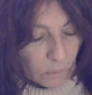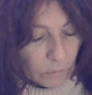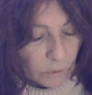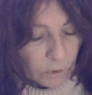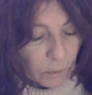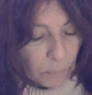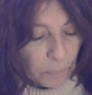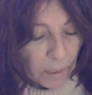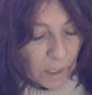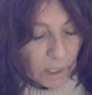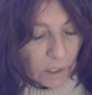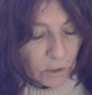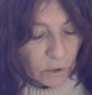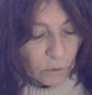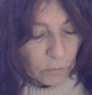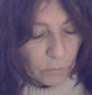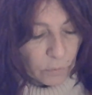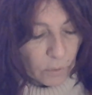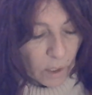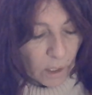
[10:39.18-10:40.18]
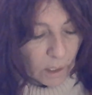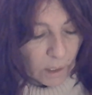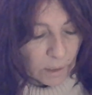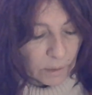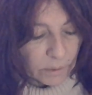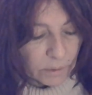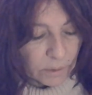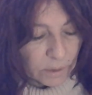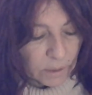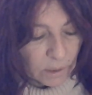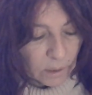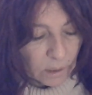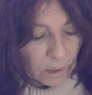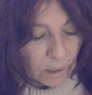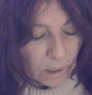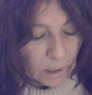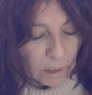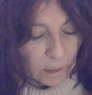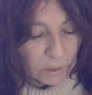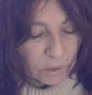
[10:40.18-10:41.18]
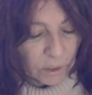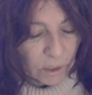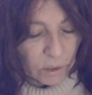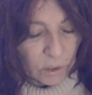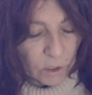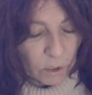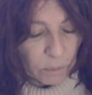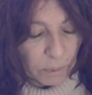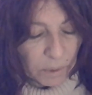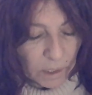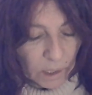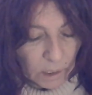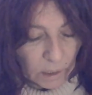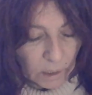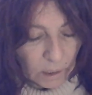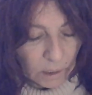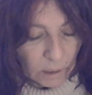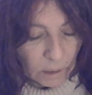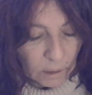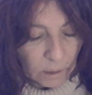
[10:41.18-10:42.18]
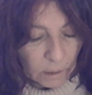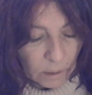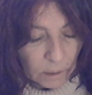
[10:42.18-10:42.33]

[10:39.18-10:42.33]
With the Page of Wands, it's a new beginning.